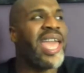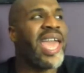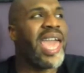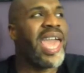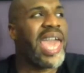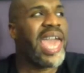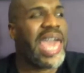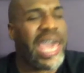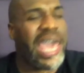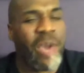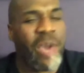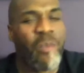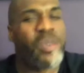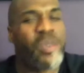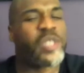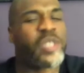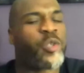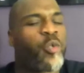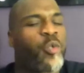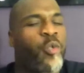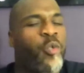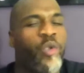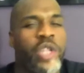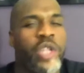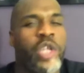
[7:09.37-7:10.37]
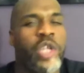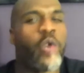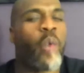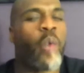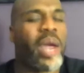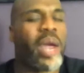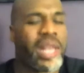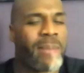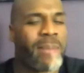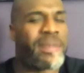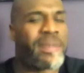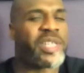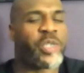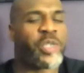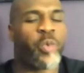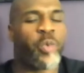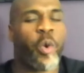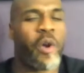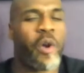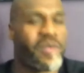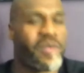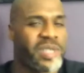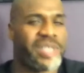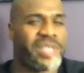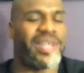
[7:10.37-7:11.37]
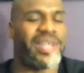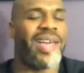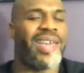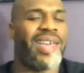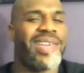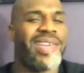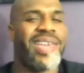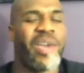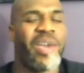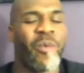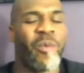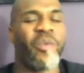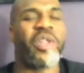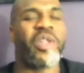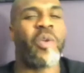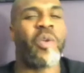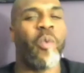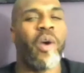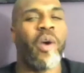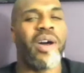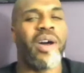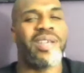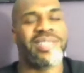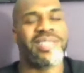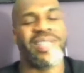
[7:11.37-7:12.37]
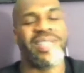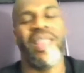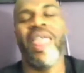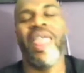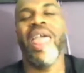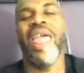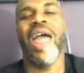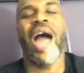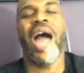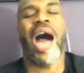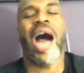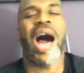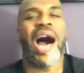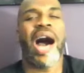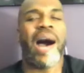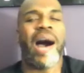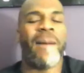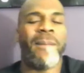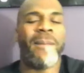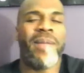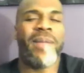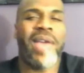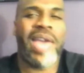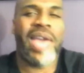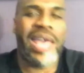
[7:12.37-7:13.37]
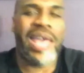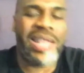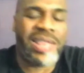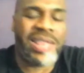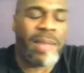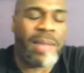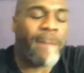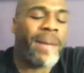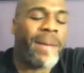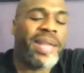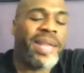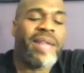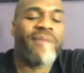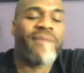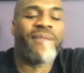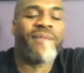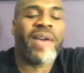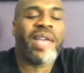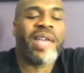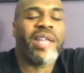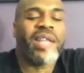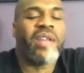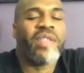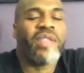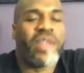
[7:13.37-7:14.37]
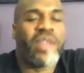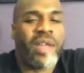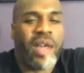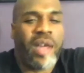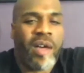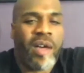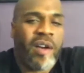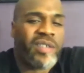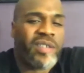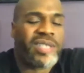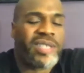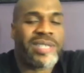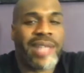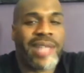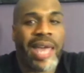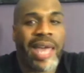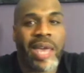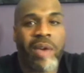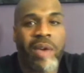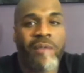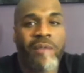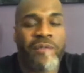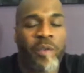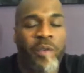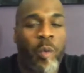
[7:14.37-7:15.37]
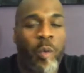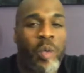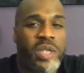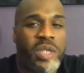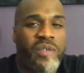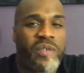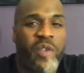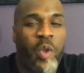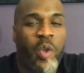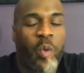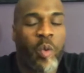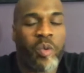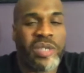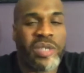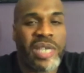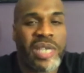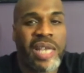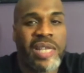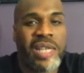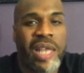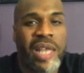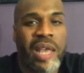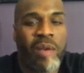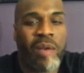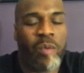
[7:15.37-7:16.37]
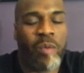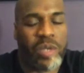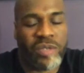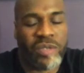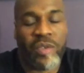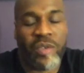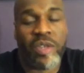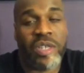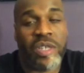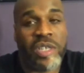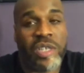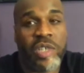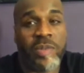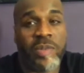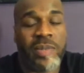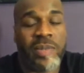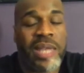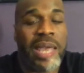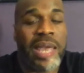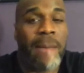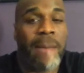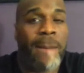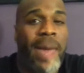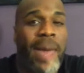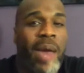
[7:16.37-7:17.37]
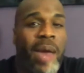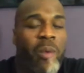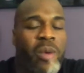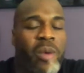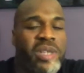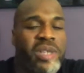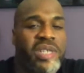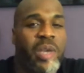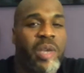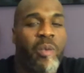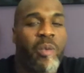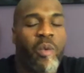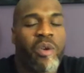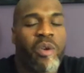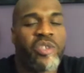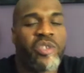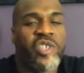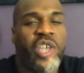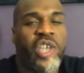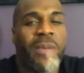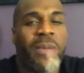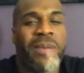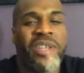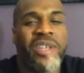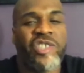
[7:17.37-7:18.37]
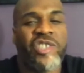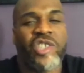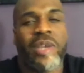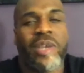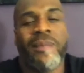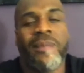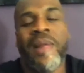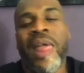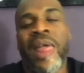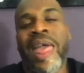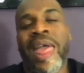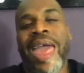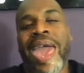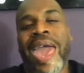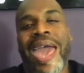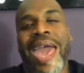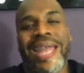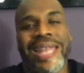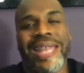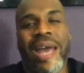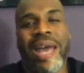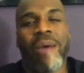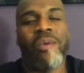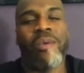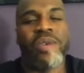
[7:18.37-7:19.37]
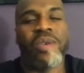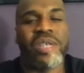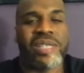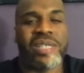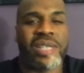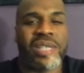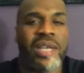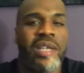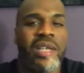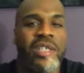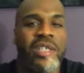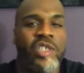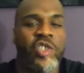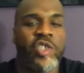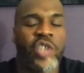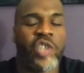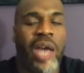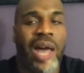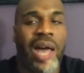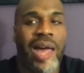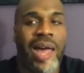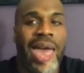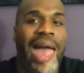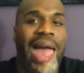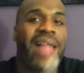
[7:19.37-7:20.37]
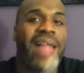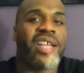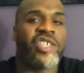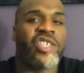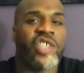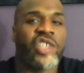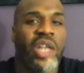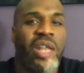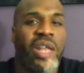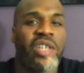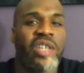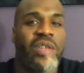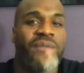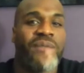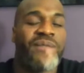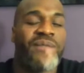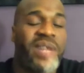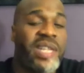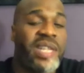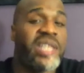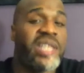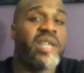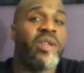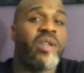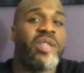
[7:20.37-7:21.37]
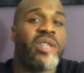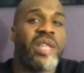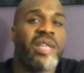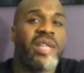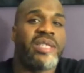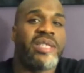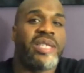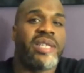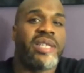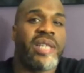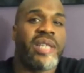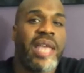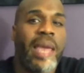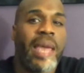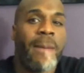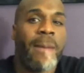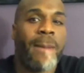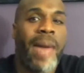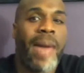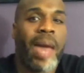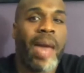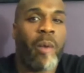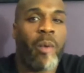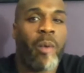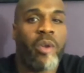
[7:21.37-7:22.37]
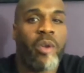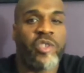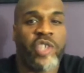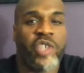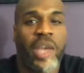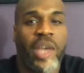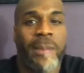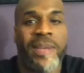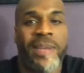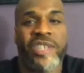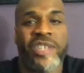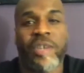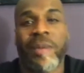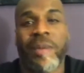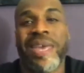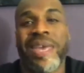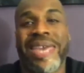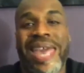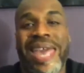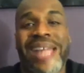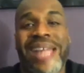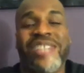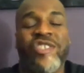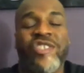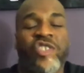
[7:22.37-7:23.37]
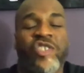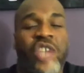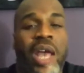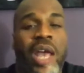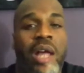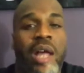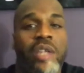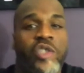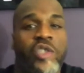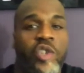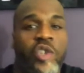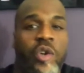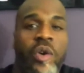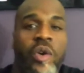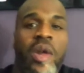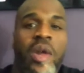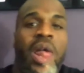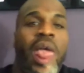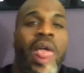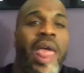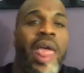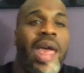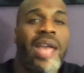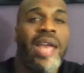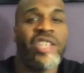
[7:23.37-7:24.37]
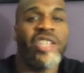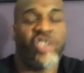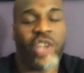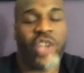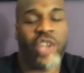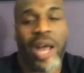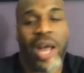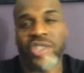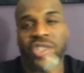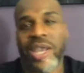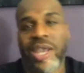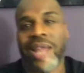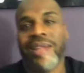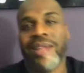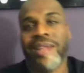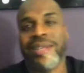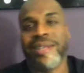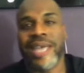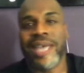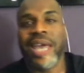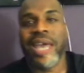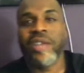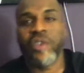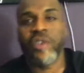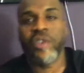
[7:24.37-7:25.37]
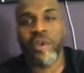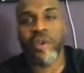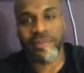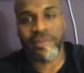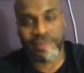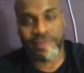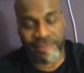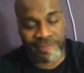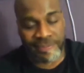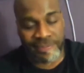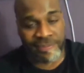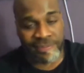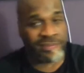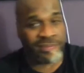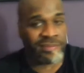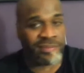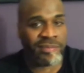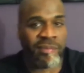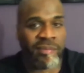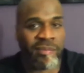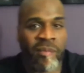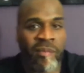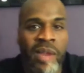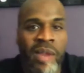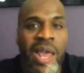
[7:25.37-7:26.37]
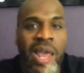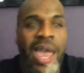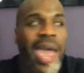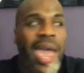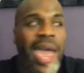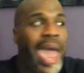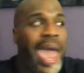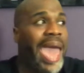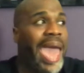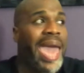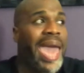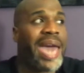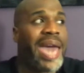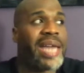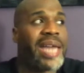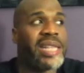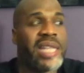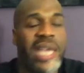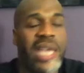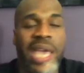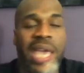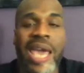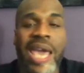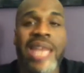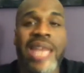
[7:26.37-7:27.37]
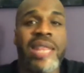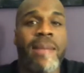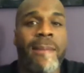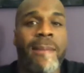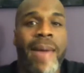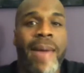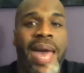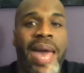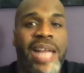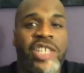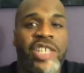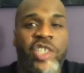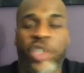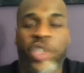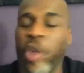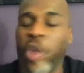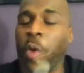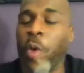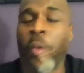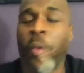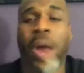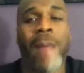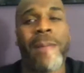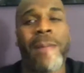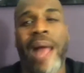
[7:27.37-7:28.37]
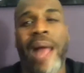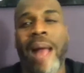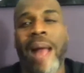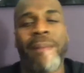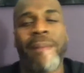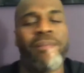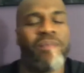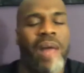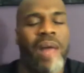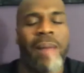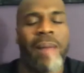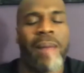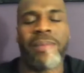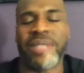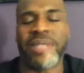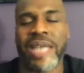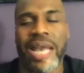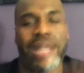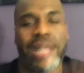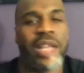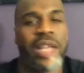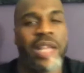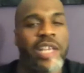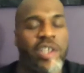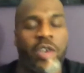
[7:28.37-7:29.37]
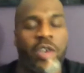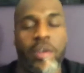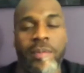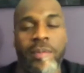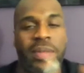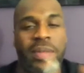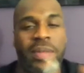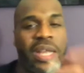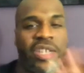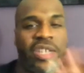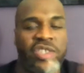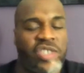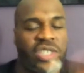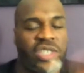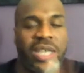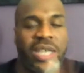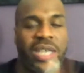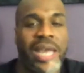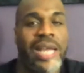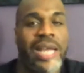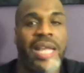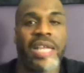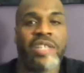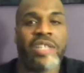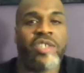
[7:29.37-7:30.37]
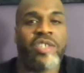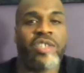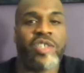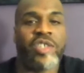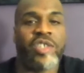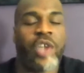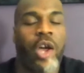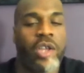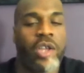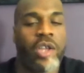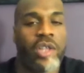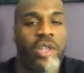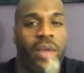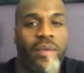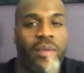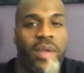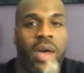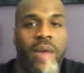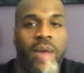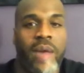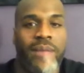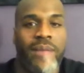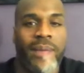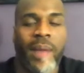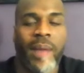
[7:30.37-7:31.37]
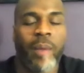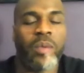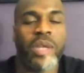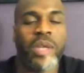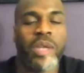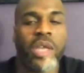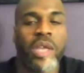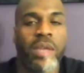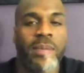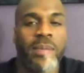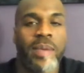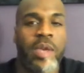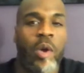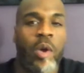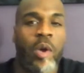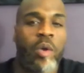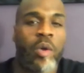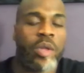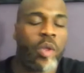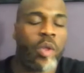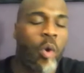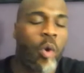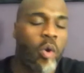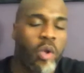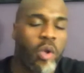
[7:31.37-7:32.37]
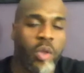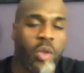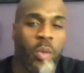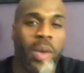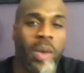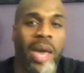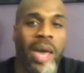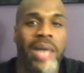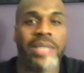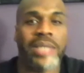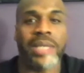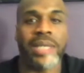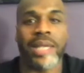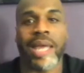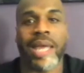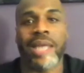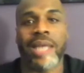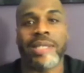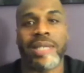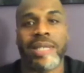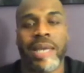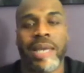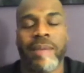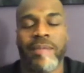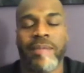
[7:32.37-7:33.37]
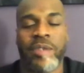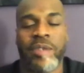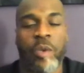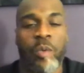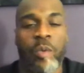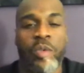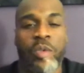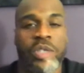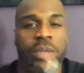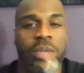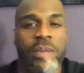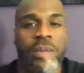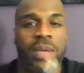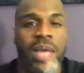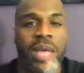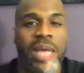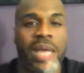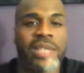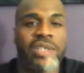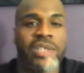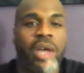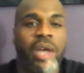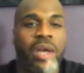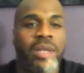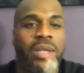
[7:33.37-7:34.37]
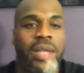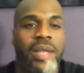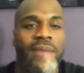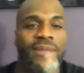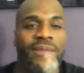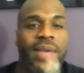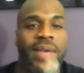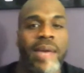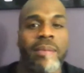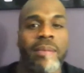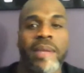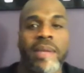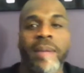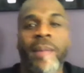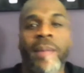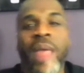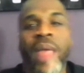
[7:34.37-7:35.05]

it was really great to be swerved tonight. It really was. The main event of tonight was for the Impact Wrestling World Championship, and that was Alex Shelley defending the Impact World Championship against challenger Josh Alexander. And in the match, I'm just kind of going to be just talking off cuff. I'm not really going to be going in order the way I did last time, so we're just going to be kind of talking like family.